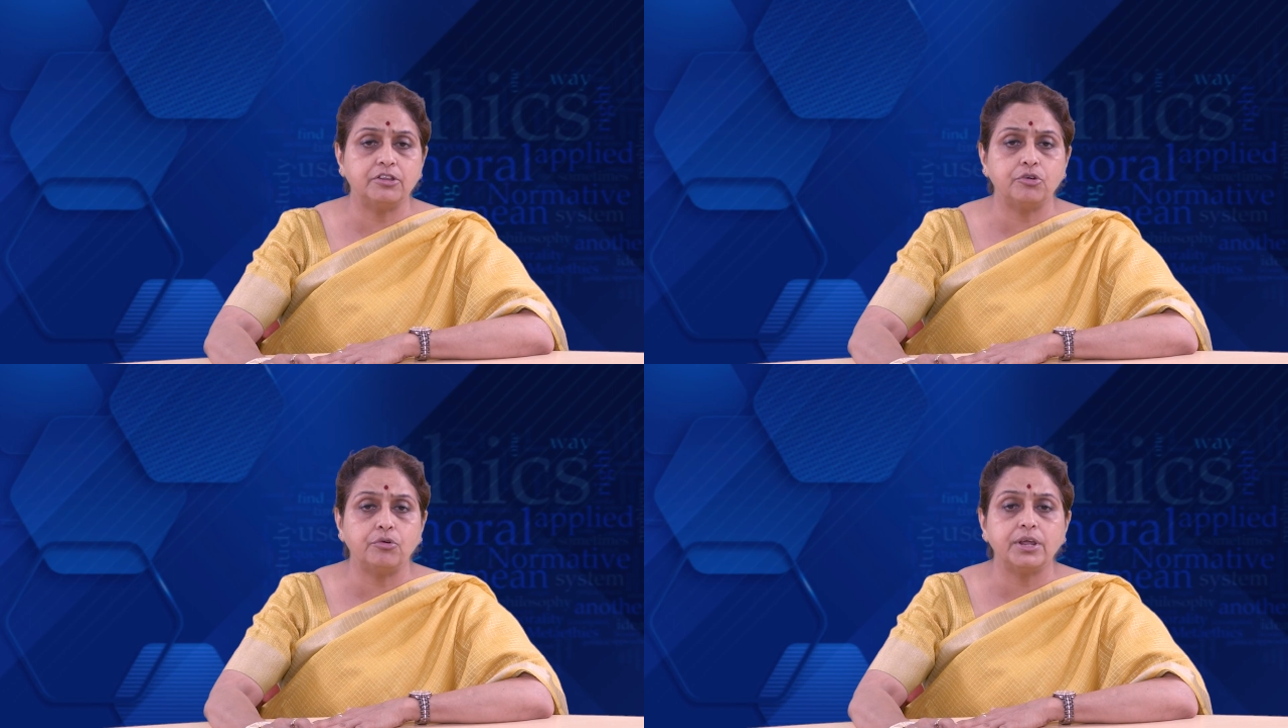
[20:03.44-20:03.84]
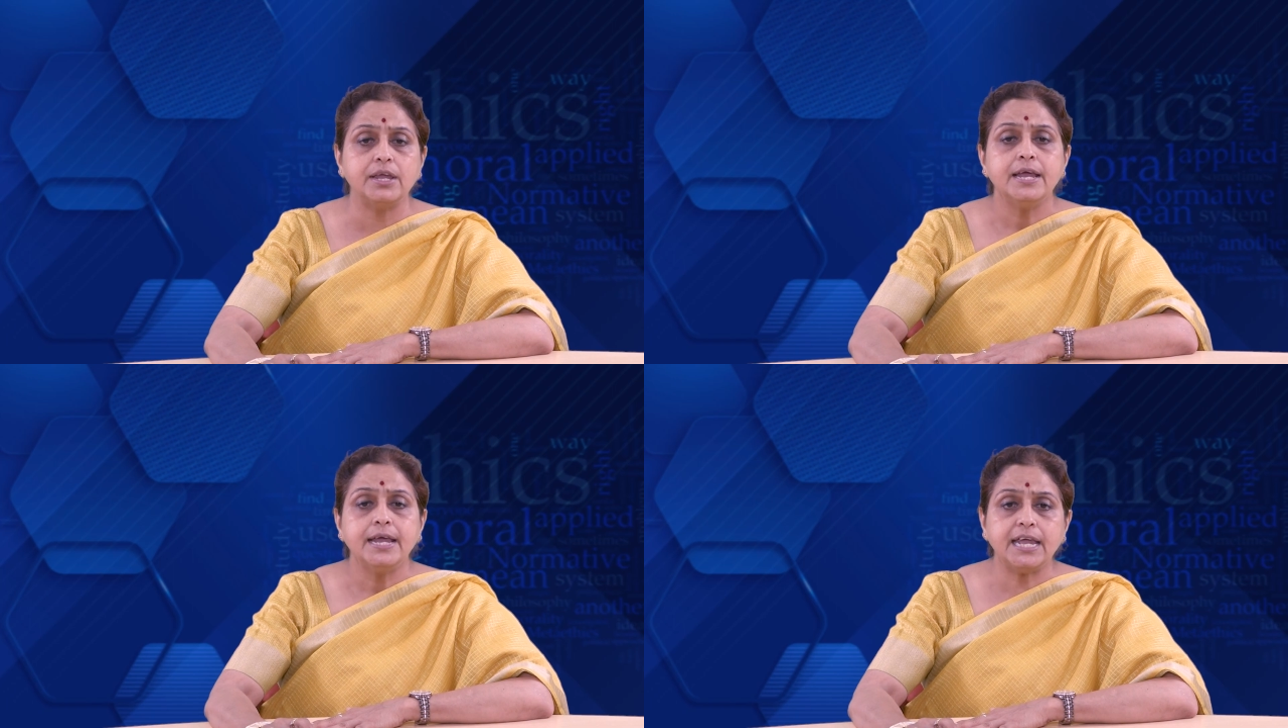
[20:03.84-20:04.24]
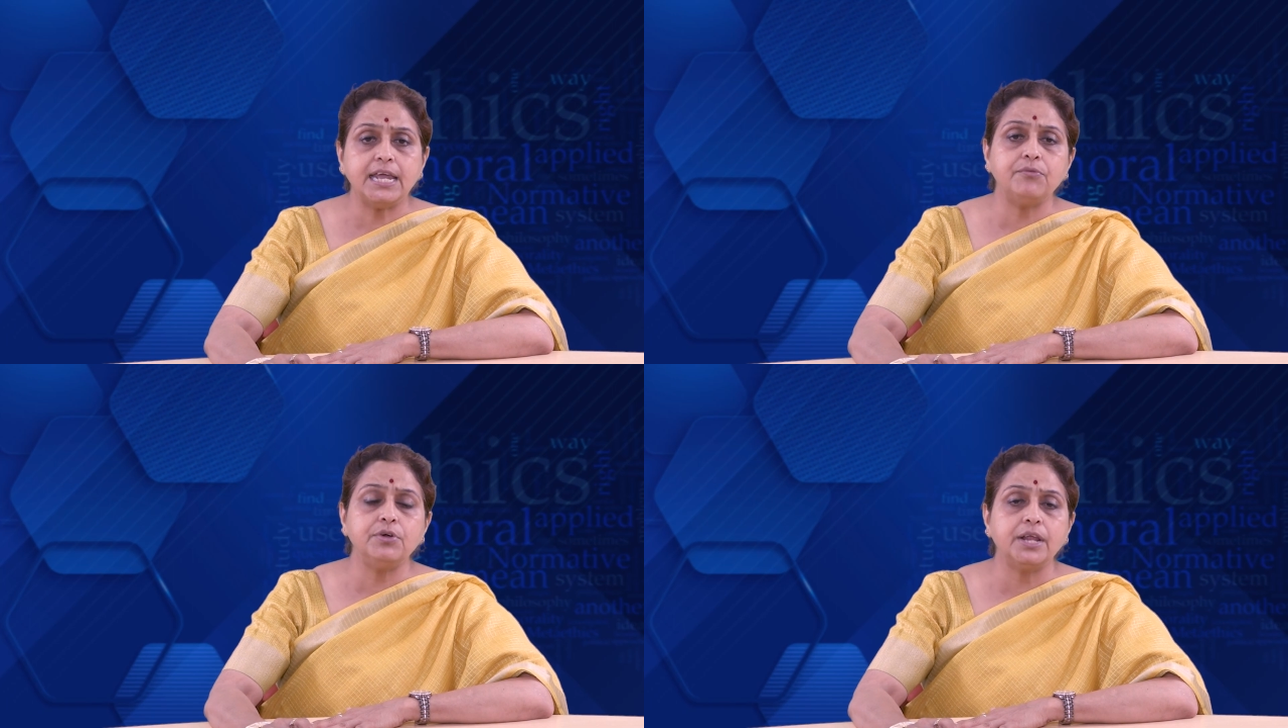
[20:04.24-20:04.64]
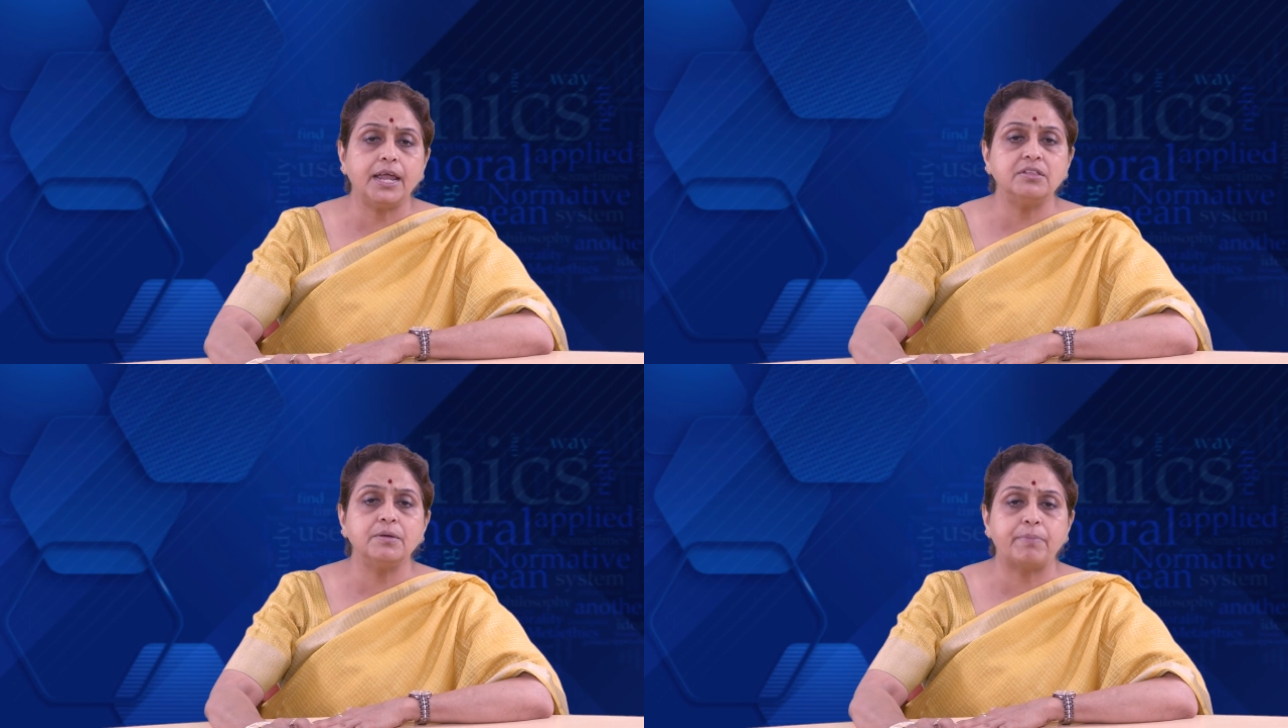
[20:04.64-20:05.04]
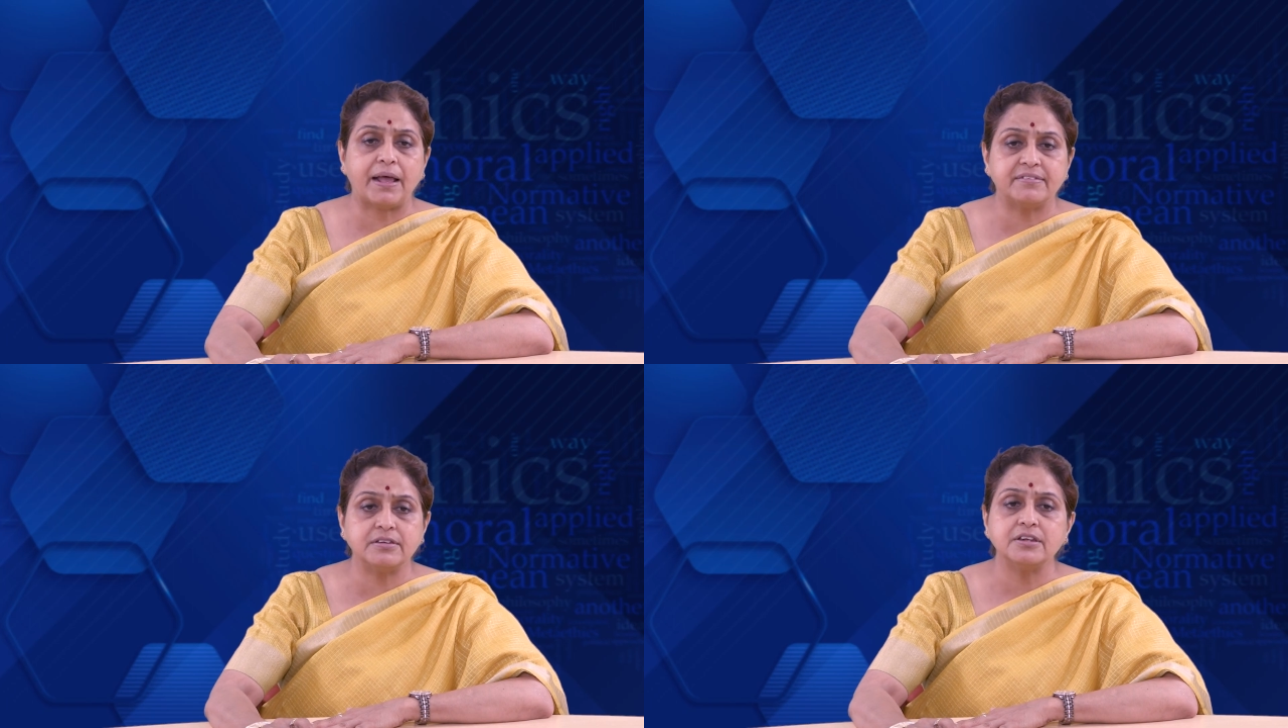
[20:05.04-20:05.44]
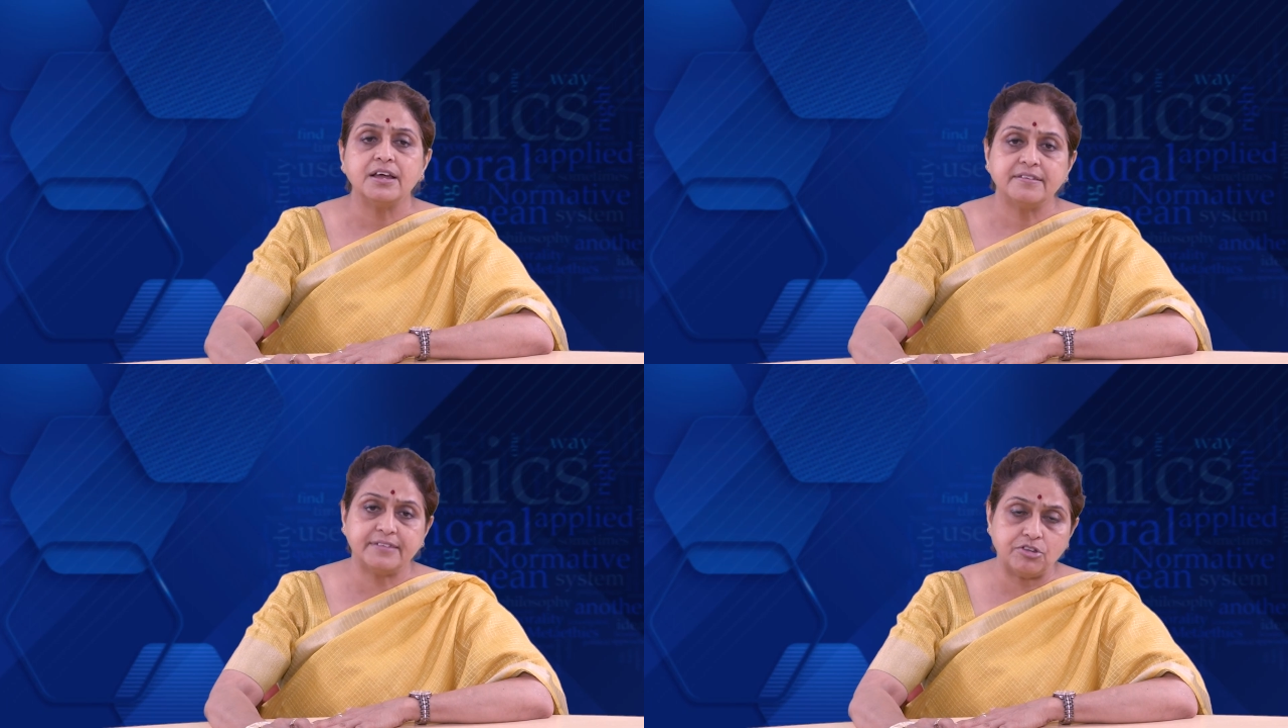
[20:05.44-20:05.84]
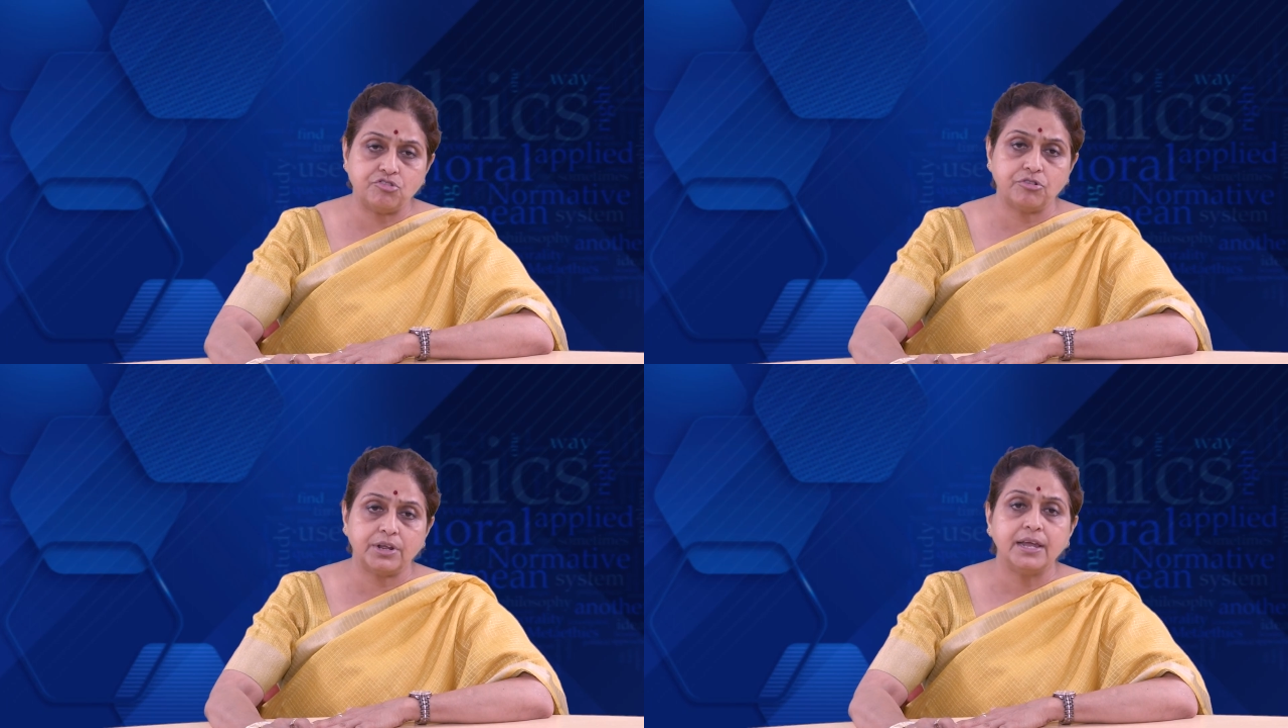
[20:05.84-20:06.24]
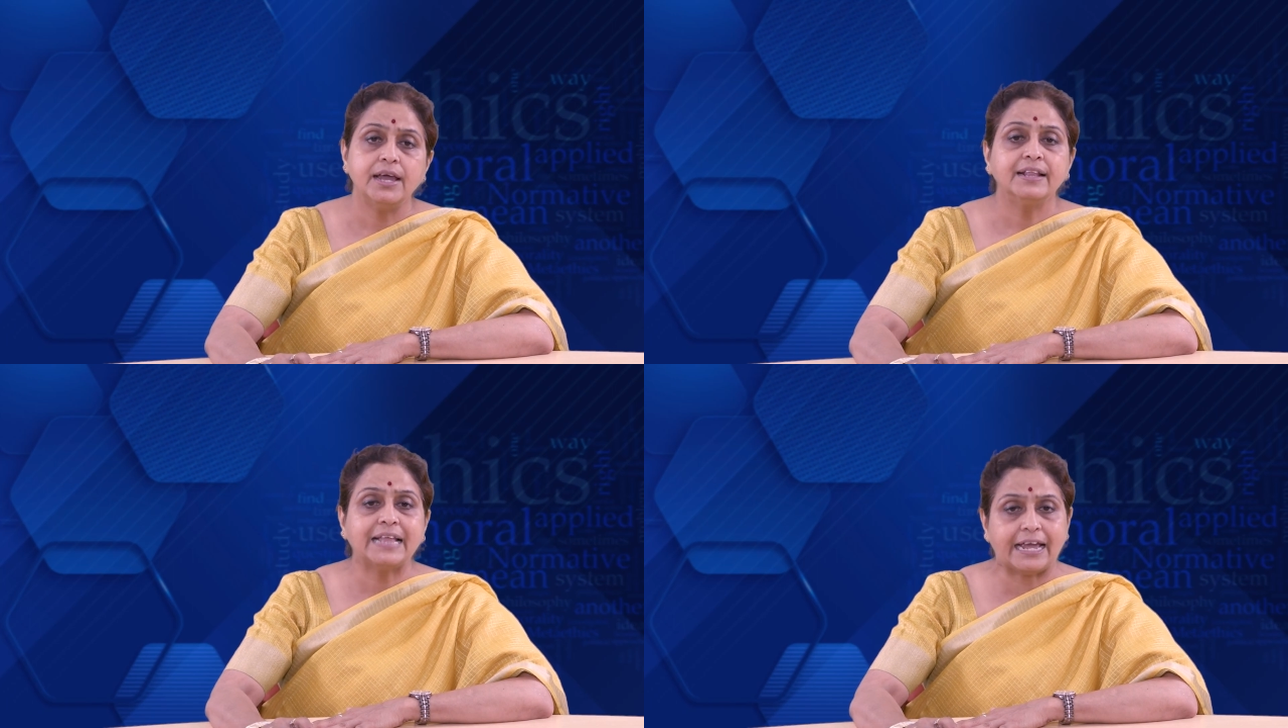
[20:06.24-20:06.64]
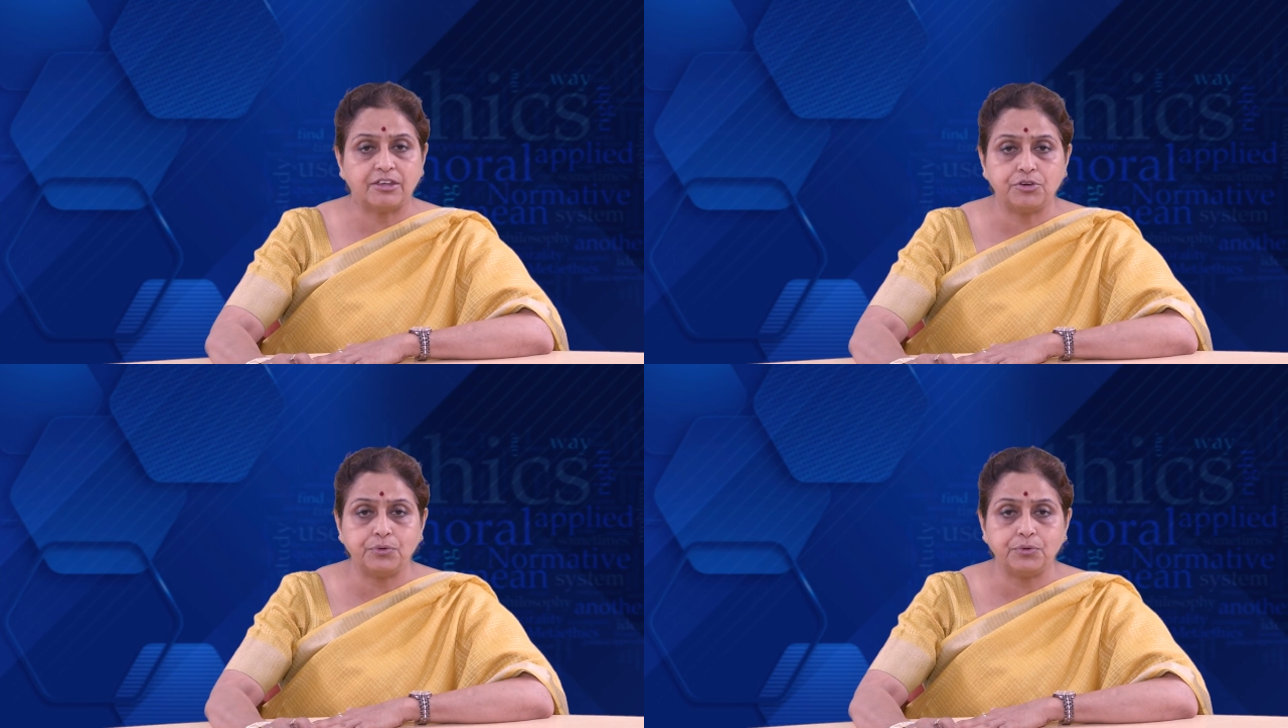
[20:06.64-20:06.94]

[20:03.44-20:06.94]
theory even in the present century. Thank